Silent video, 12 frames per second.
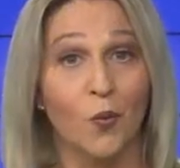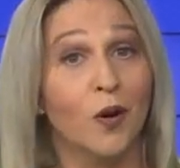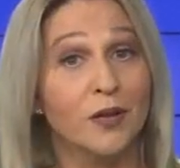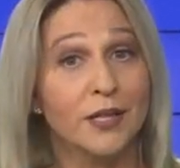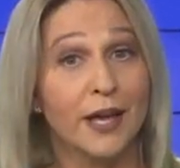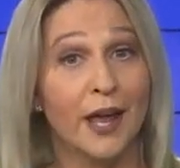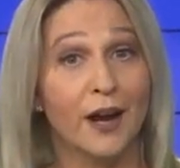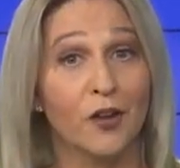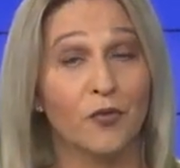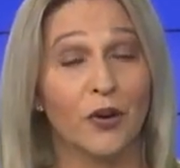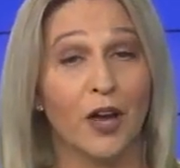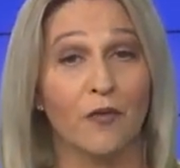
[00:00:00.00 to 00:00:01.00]
was a
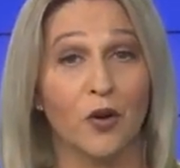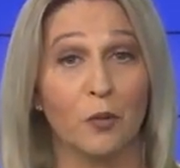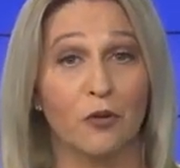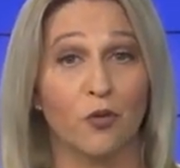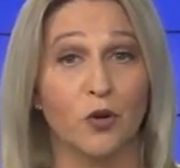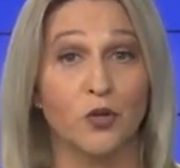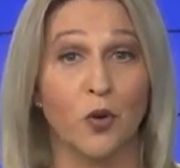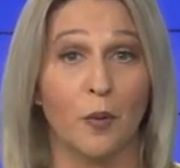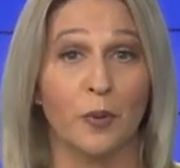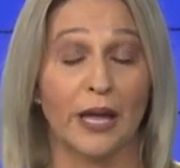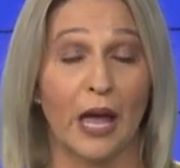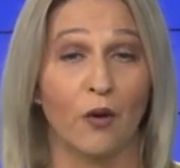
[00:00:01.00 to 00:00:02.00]
candidate for governor before
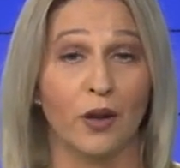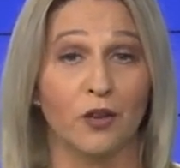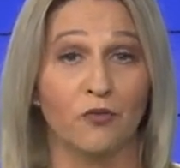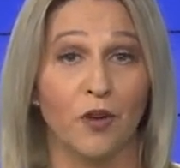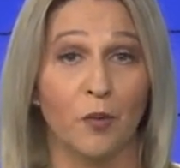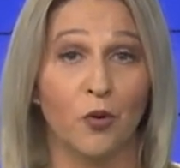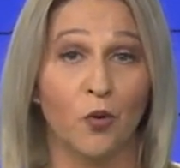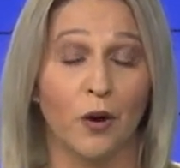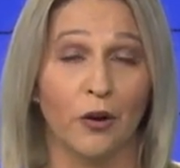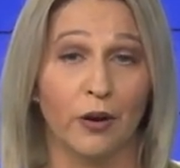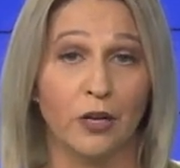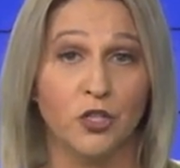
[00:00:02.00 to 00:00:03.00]
dropping out in
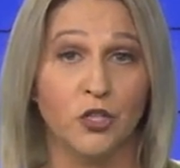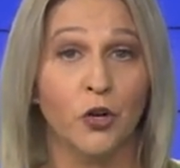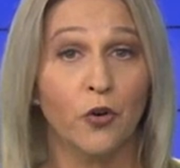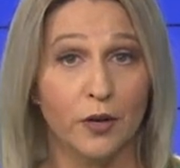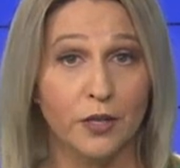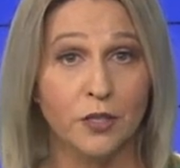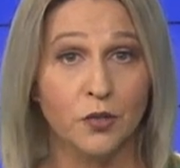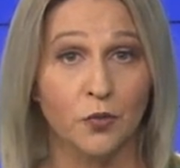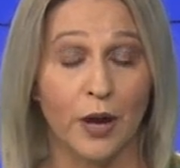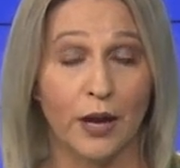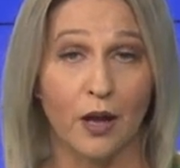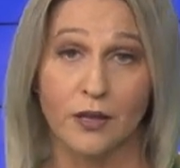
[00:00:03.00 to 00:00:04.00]
February. Juras
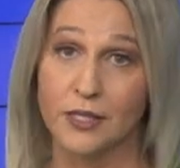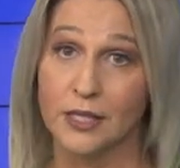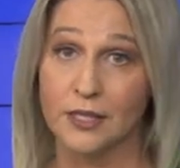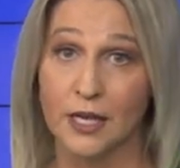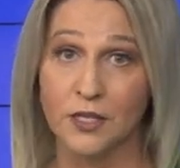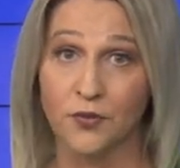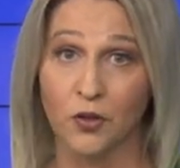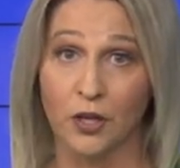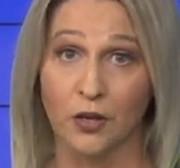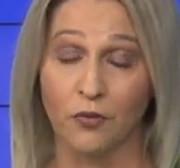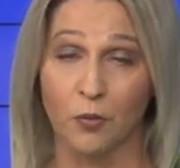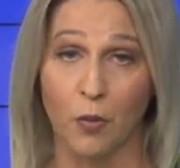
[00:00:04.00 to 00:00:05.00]
ran
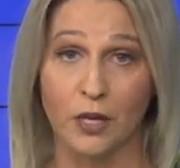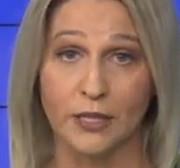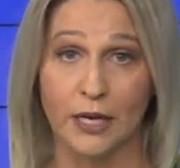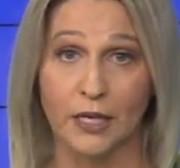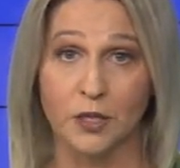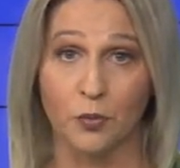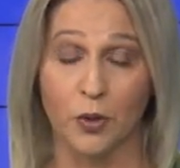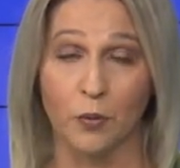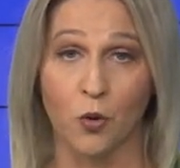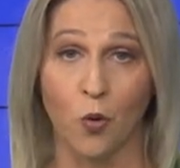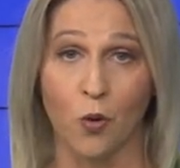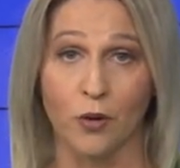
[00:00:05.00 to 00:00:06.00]
unsuccessfully for Montana Supreme
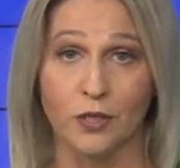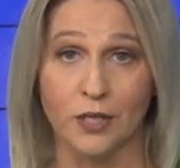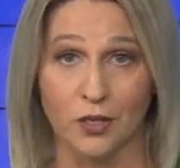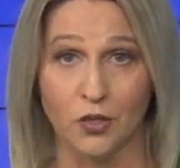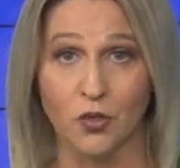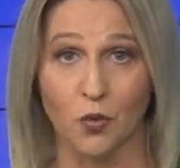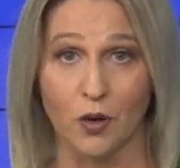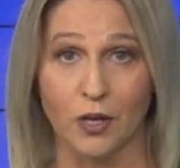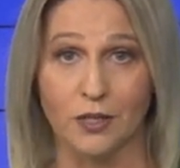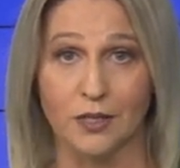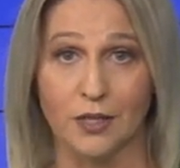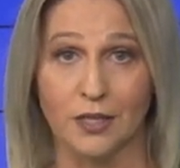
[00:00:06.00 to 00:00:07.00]
Court in
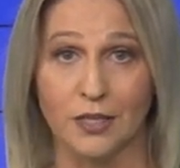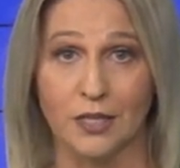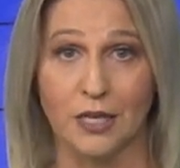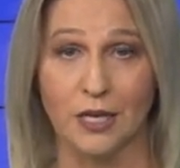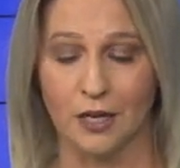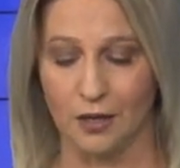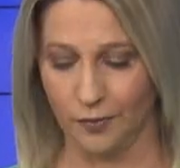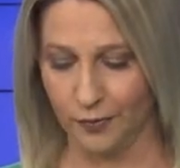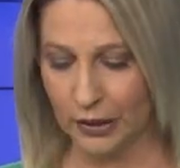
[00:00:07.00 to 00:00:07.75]
2016.